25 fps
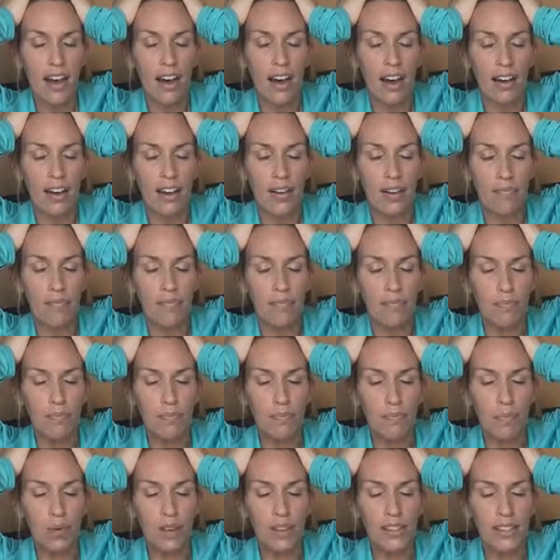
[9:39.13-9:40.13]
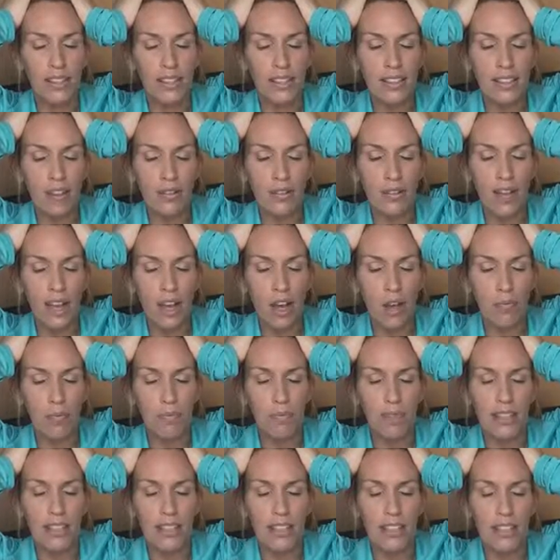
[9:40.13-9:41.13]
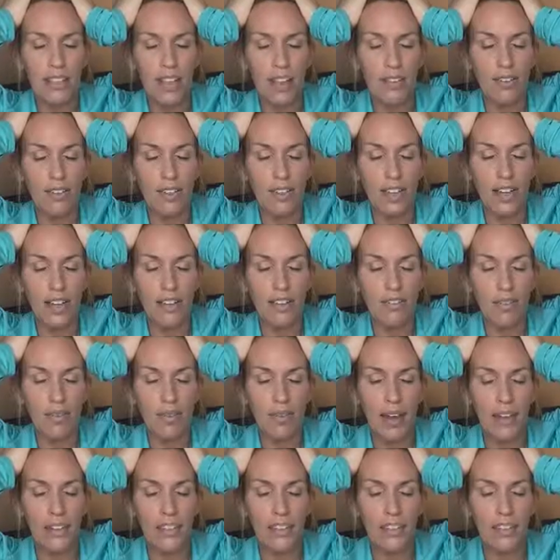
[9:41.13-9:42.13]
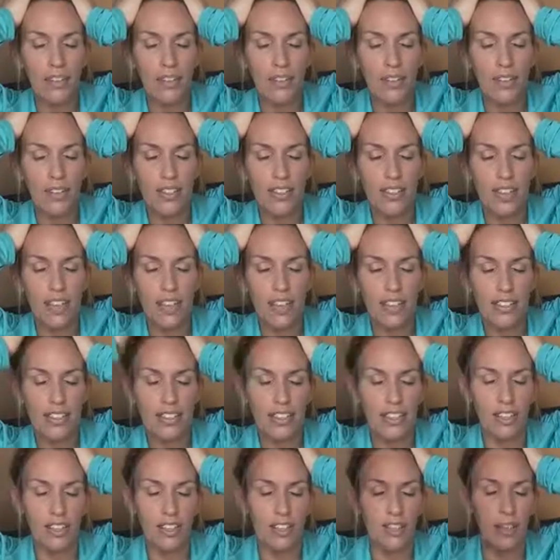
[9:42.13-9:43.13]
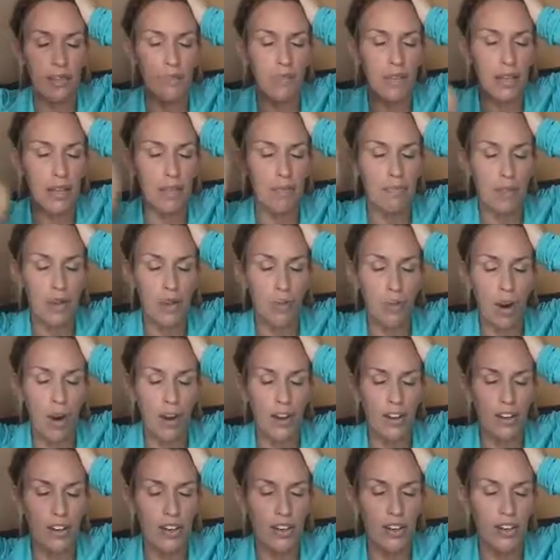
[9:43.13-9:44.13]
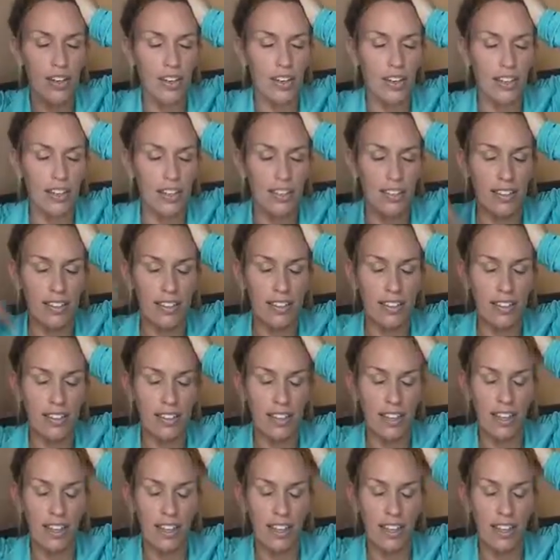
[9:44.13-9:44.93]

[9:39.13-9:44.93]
One thing that would help me is I would kind of imagine those things that used to pick up the water, and